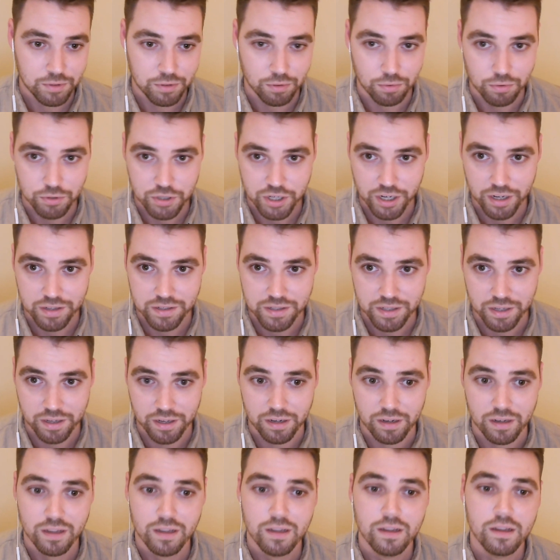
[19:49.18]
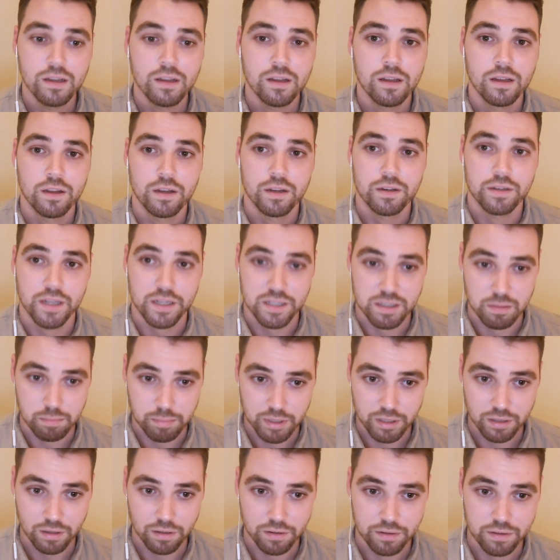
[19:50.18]
tool chains in, does a
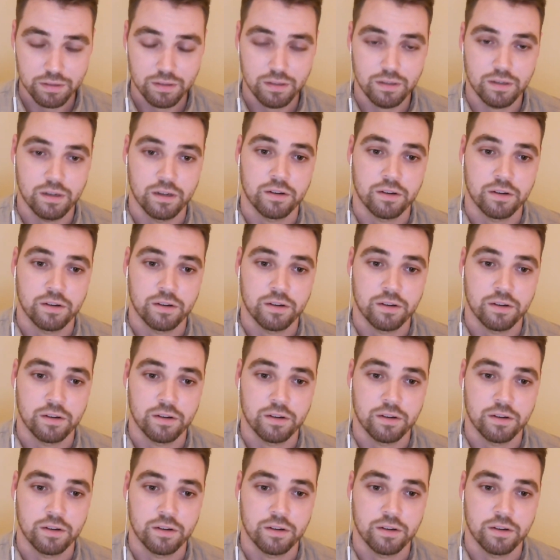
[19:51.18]
build,